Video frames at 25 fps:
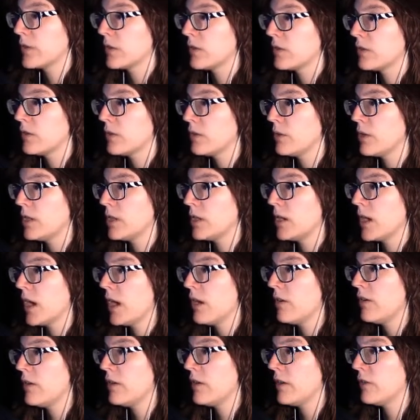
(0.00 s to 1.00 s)
So he
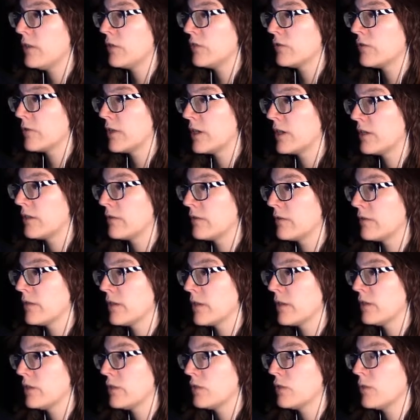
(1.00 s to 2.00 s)
gathered his strength
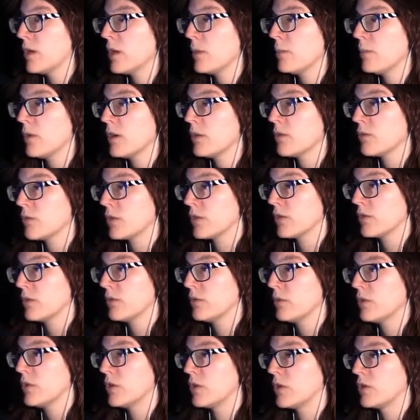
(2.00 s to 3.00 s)
and swam across
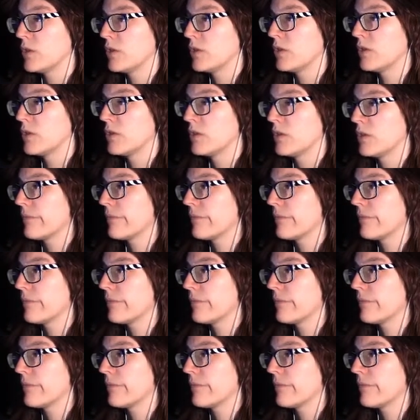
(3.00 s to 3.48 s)
the water.